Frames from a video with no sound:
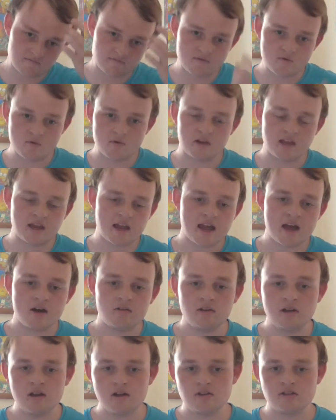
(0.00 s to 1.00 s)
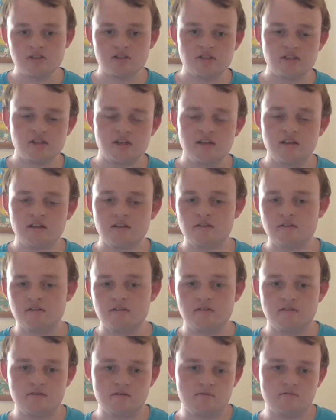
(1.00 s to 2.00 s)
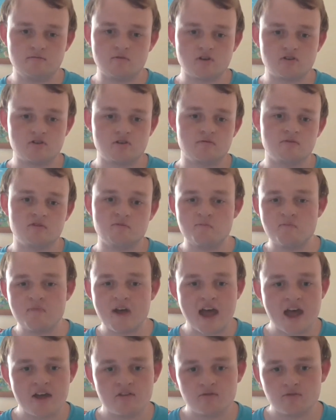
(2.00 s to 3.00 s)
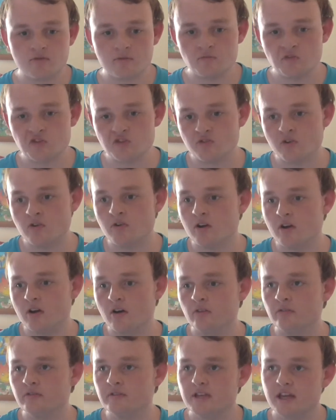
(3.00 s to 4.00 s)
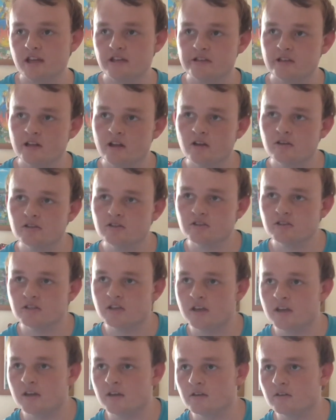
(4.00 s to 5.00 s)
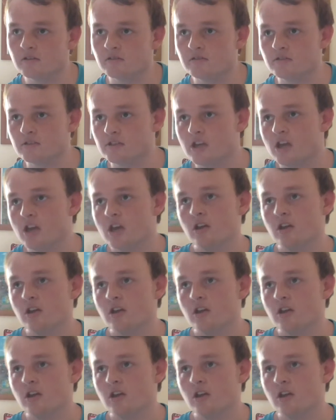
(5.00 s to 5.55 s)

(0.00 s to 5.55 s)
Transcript: falling out last year, Russia was banned from the song contest last year because